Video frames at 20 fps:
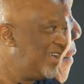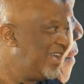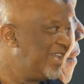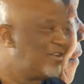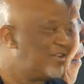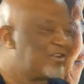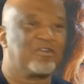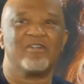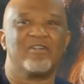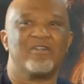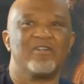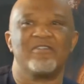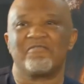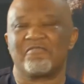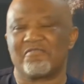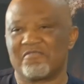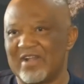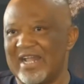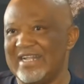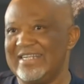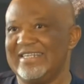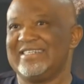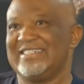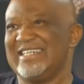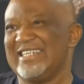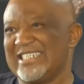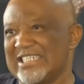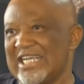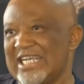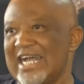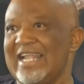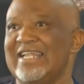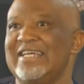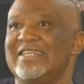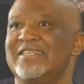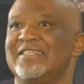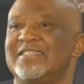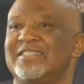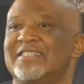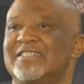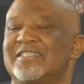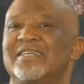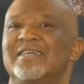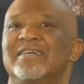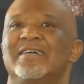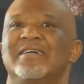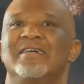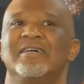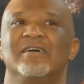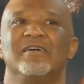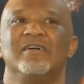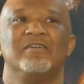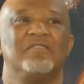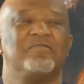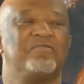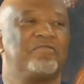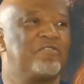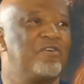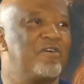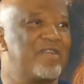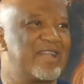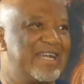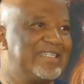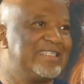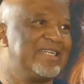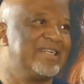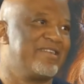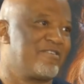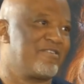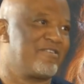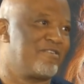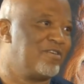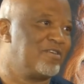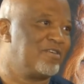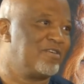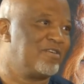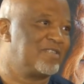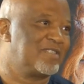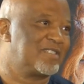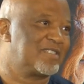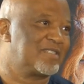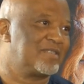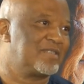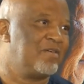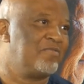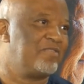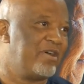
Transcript: and not confront the challenge of correcting the wrongs of